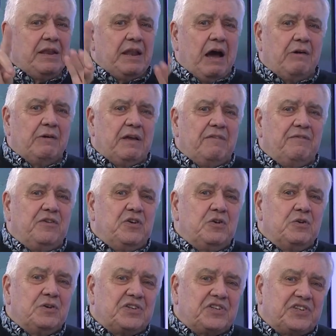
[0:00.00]
Now, if
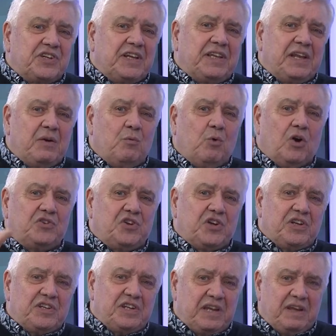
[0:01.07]
you're sitting
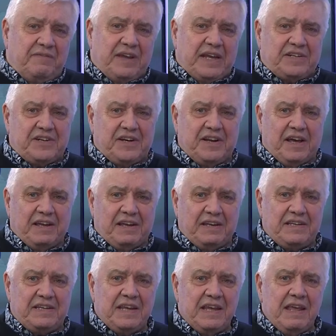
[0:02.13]
watching TV
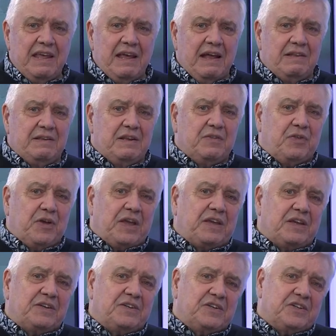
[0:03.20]
tonight and you're
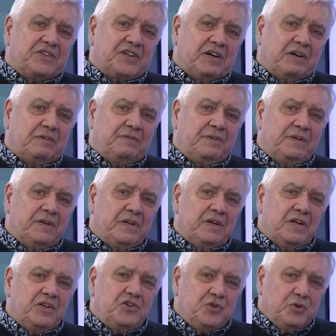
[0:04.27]
thinking to yourself,
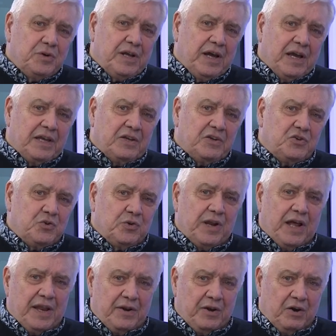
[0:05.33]
should I
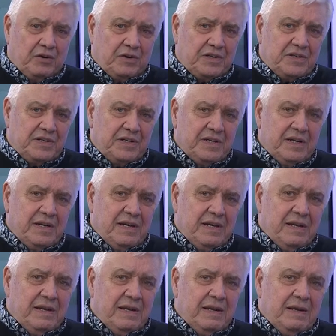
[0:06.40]
not?
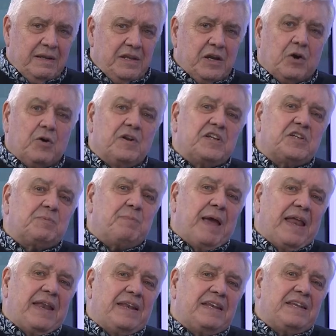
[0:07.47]
You're going to
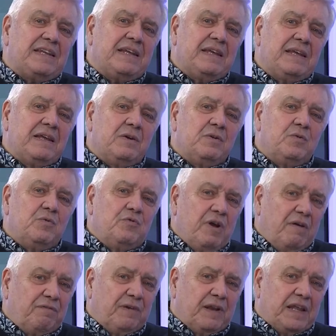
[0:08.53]
spend
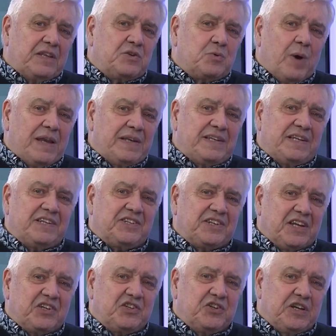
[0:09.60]
roughly
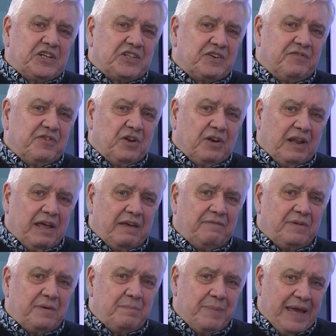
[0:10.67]
26 years of your life
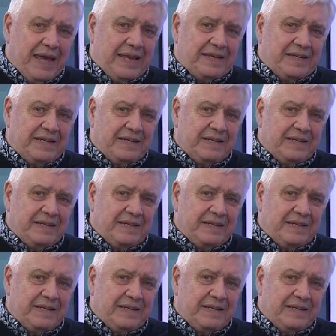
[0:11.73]
in bed.